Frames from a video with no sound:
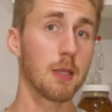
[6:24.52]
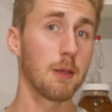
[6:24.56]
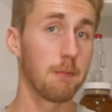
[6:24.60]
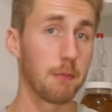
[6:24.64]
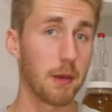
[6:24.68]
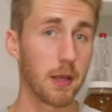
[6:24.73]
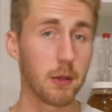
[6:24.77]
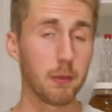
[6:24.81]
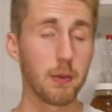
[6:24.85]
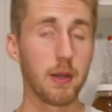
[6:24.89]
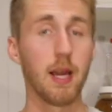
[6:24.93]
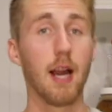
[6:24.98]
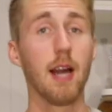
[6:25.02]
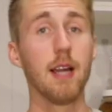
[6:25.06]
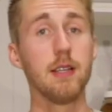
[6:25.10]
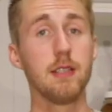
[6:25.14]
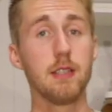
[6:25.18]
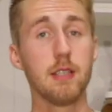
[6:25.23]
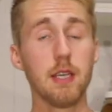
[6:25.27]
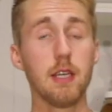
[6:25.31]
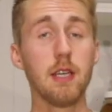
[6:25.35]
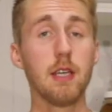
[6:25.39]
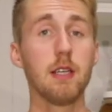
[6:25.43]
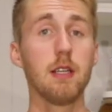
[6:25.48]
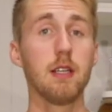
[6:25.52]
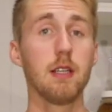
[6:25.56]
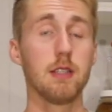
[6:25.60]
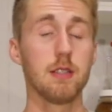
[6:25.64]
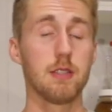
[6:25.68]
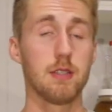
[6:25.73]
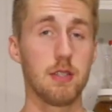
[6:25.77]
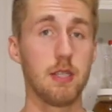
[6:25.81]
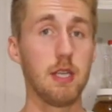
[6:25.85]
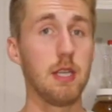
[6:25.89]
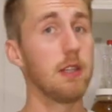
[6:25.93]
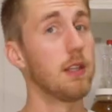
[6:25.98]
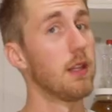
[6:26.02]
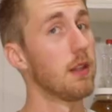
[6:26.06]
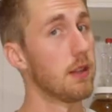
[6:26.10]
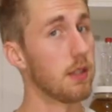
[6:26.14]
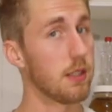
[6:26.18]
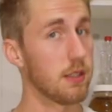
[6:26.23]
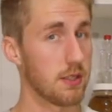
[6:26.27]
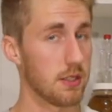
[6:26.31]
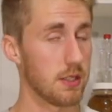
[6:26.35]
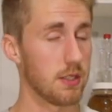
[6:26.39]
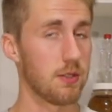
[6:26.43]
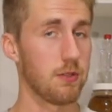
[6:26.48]
By the way, I did see that
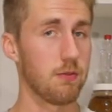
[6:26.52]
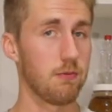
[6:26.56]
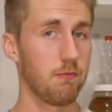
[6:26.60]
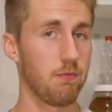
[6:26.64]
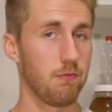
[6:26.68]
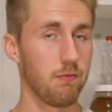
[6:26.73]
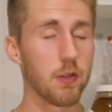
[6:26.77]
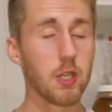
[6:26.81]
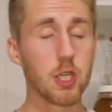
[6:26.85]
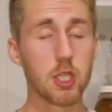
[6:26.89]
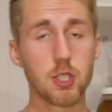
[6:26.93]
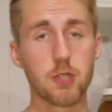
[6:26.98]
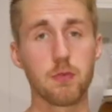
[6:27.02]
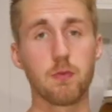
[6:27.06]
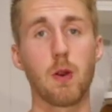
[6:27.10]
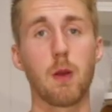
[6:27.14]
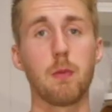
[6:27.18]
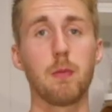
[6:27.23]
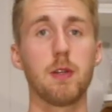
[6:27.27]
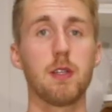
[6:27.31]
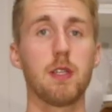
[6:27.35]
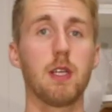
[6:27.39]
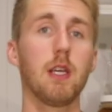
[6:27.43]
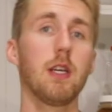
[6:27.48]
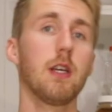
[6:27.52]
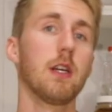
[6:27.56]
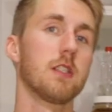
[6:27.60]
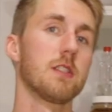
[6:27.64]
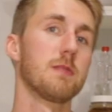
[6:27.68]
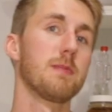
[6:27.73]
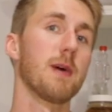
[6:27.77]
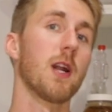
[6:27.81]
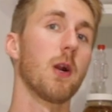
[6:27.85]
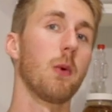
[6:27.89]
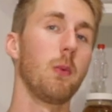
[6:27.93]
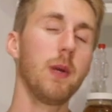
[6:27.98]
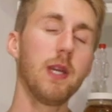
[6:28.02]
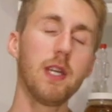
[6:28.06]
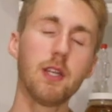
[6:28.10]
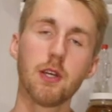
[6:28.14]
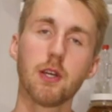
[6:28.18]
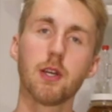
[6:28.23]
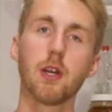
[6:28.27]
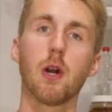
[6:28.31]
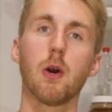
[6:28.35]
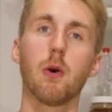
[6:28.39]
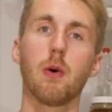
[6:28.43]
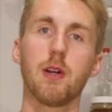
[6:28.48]
this is finished fermenting because about a week
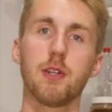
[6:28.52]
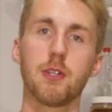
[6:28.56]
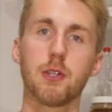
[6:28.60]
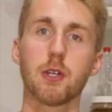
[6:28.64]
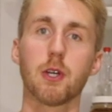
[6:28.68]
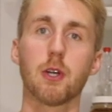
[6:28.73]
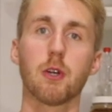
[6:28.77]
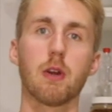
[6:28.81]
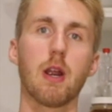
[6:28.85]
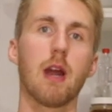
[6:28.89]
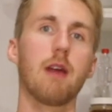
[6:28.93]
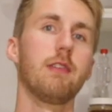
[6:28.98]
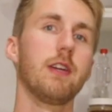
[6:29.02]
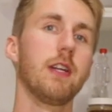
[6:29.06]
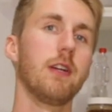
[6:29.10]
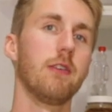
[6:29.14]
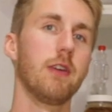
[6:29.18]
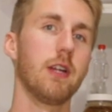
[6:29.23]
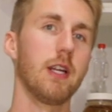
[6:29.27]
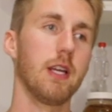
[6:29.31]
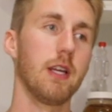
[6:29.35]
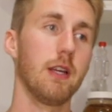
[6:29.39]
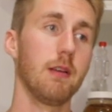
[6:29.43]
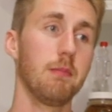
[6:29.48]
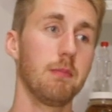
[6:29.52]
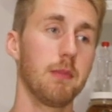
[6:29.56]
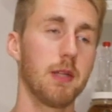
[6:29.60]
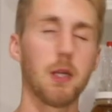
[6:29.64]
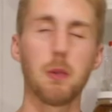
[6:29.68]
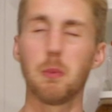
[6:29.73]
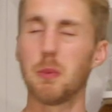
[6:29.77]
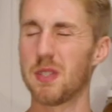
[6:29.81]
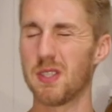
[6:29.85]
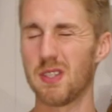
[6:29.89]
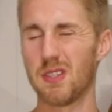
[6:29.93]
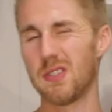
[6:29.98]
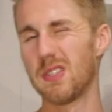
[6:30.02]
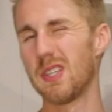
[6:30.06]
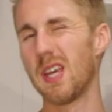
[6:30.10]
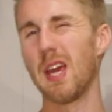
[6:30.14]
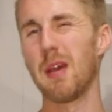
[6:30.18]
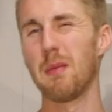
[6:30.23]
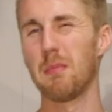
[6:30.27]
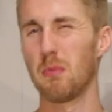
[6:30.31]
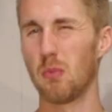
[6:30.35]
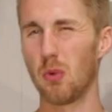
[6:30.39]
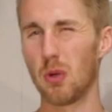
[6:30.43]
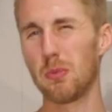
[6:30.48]
ago I took a gravity reading and it was the
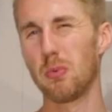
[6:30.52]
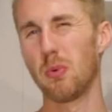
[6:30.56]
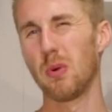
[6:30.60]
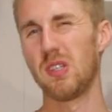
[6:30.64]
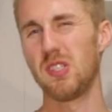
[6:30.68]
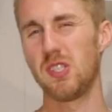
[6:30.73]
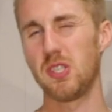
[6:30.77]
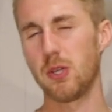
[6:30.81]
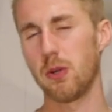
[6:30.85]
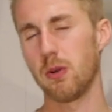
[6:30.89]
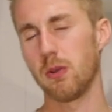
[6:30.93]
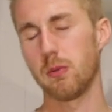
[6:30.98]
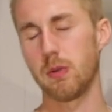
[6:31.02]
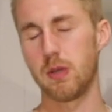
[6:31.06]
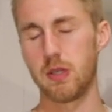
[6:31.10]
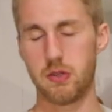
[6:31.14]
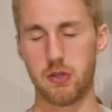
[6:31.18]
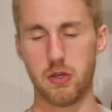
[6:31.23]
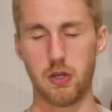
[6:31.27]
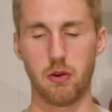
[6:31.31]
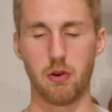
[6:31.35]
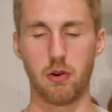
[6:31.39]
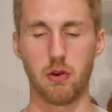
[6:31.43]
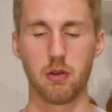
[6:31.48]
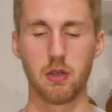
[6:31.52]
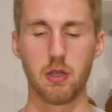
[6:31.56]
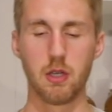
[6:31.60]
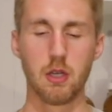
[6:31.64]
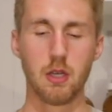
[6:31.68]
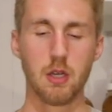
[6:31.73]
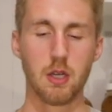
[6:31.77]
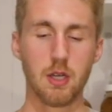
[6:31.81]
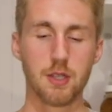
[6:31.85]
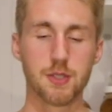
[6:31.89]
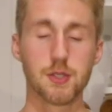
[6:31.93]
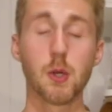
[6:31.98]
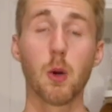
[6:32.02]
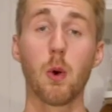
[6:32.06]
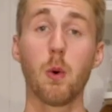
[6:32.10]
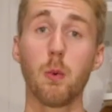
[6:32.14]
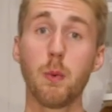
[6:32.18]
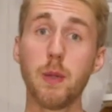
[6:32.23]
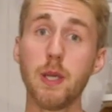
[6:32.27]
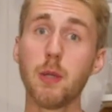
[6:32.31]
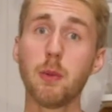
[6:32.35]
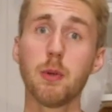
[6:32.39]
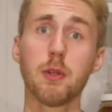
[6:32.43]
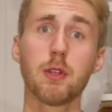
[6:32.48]
same, 1.030. So a
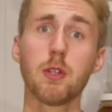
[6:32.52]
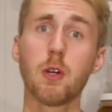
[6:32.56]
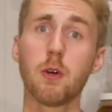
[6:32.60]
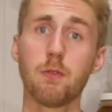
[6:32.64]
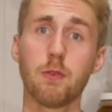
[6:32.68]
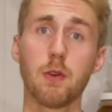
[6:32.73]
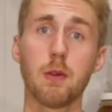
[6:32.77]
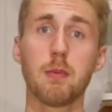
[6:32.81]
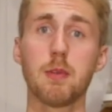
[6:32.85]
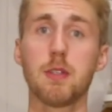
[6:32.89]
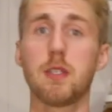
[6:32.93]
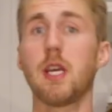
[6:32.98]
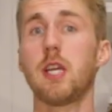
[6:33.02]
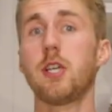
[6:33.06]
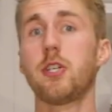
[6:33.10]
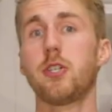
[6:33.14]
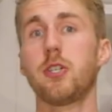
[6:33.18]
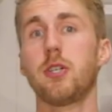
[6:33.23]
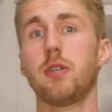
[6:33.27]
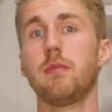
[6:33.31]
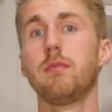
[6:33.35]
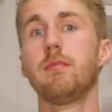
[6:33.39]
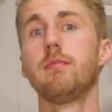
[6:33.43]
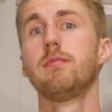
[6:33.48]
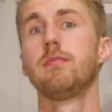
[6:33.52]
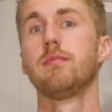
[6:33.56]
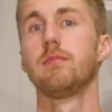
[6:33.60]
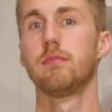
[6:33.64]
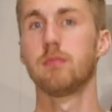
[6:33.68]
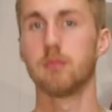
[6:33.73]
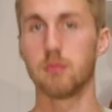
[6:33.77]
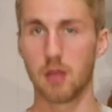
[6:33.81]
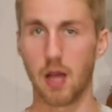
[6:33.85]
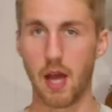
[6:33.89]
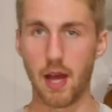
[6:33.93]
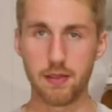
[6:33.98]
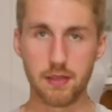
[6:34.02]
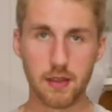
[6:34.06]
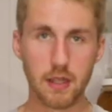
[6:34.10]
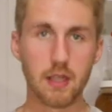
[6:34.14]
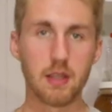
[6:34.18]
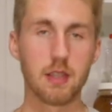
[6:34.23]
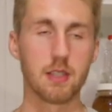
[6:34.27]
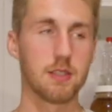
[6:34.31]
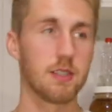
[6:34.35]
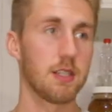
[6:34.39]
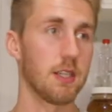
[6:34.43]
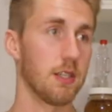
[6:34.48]
week with no fermentation, I
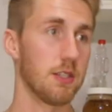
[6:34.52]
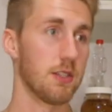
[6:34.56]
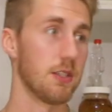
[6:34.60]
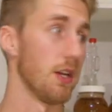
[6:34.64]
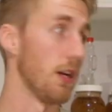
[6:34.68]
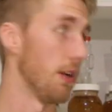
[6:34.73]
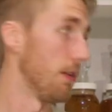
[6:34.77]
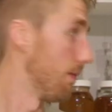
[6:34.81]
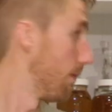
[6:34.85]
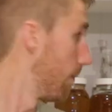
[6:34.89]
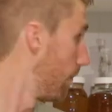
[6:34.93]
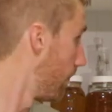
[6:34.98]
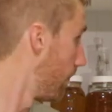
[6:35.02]
think this thing is done.